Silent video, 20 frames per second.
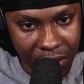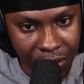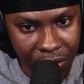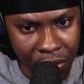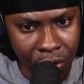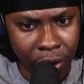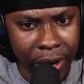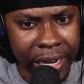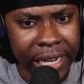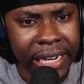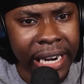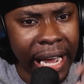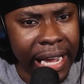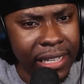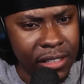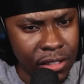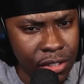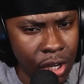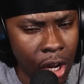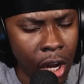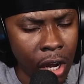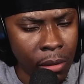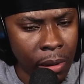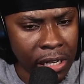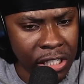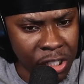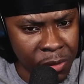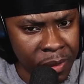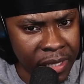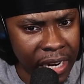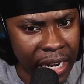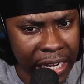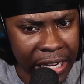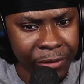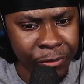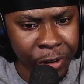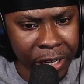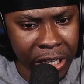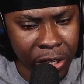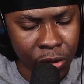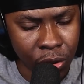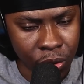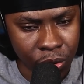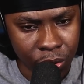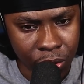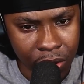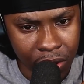Not in that term. I just mean like really cool.